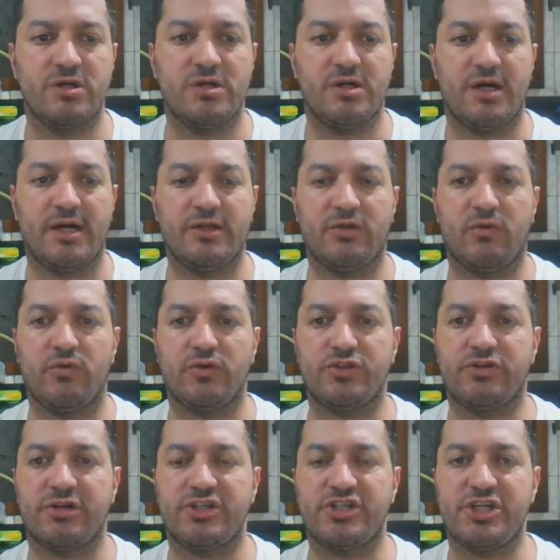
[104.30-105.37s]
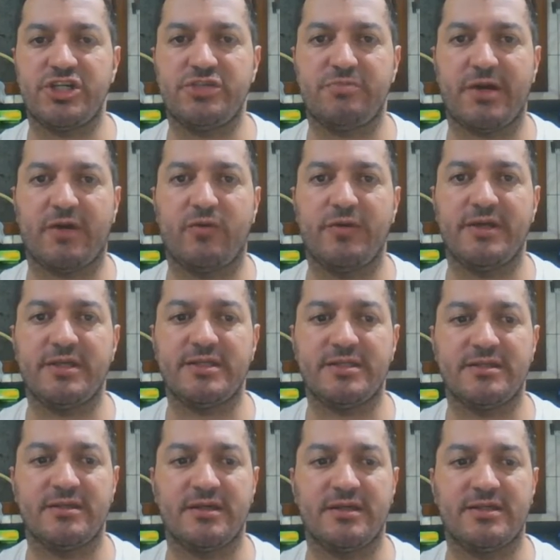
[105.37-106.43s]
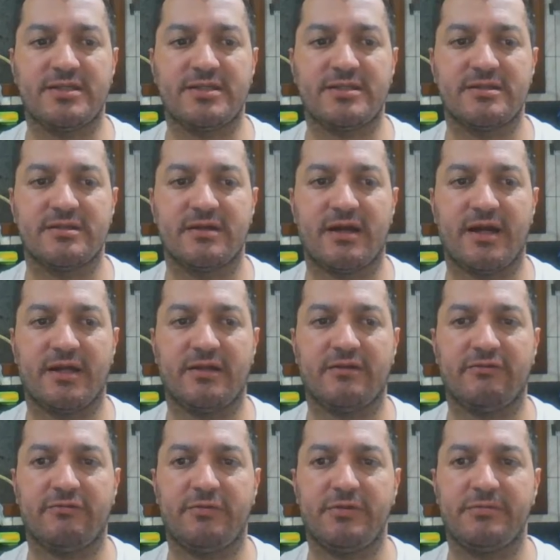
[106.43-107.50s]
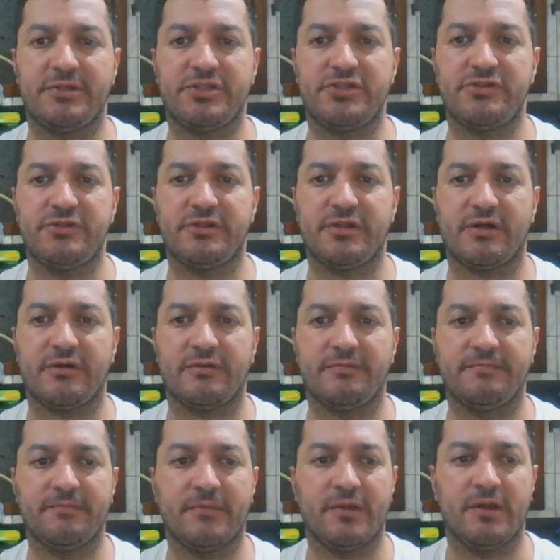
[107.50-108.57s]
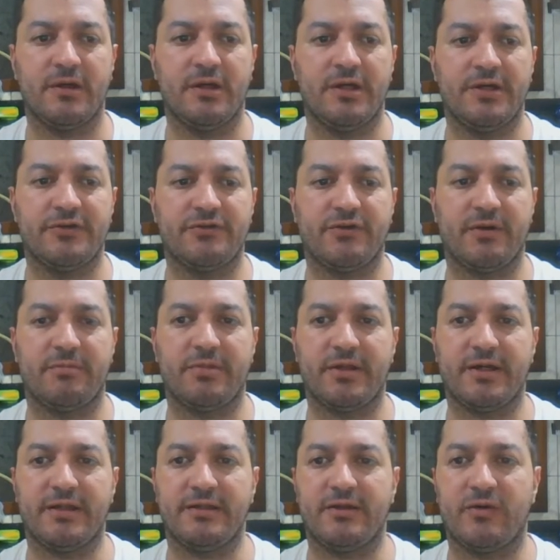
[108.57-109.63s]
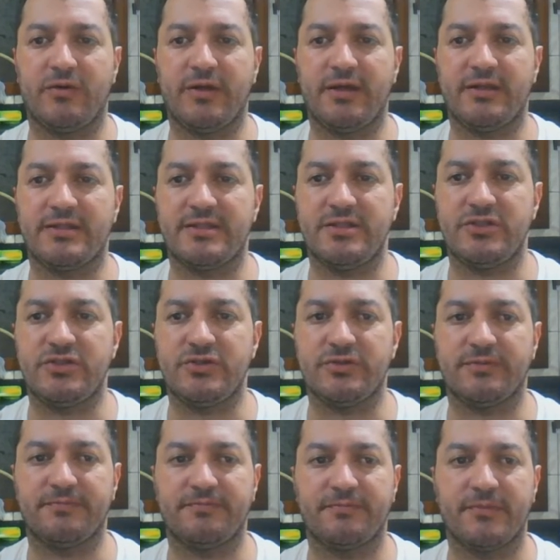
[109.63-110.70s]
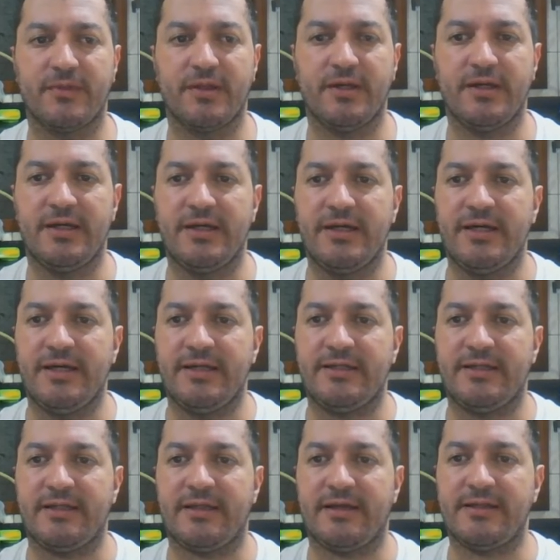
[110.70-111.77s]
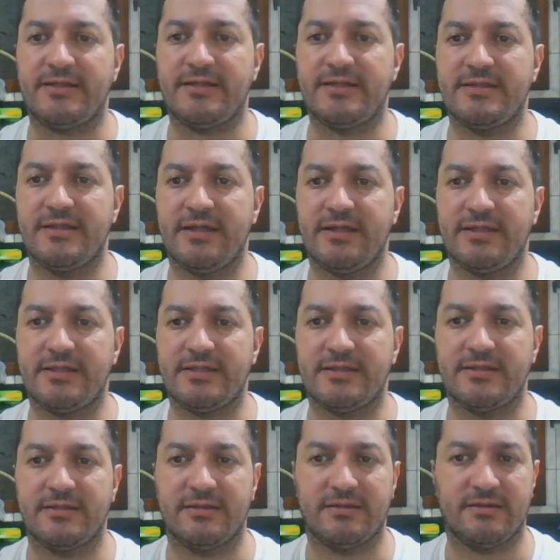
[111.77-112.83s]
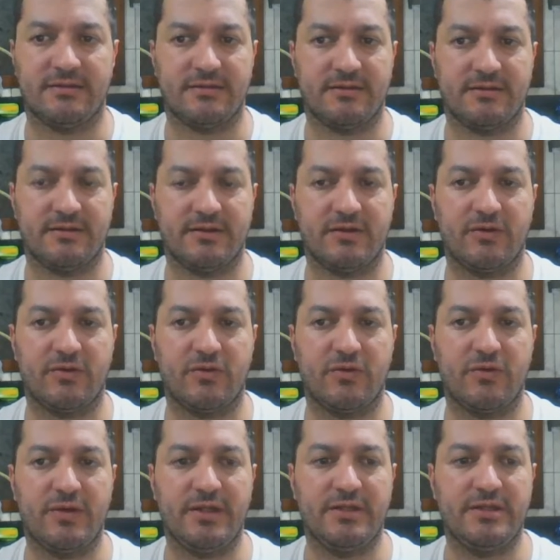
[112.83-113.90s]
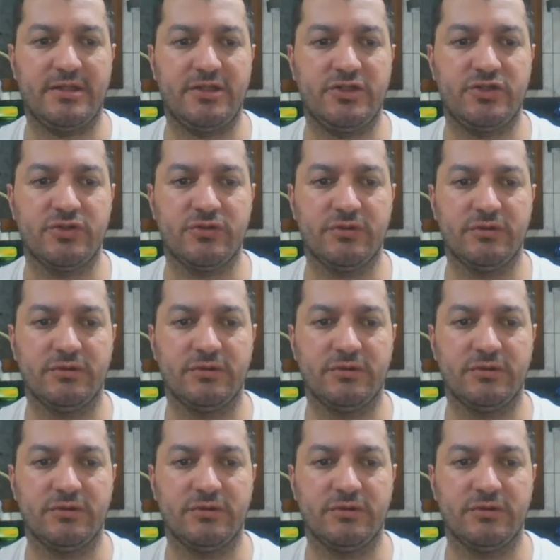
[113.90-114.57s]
I don't want to exchange my queens. It's kind of premature now. So I played queen c2, then knight c6, queen d2,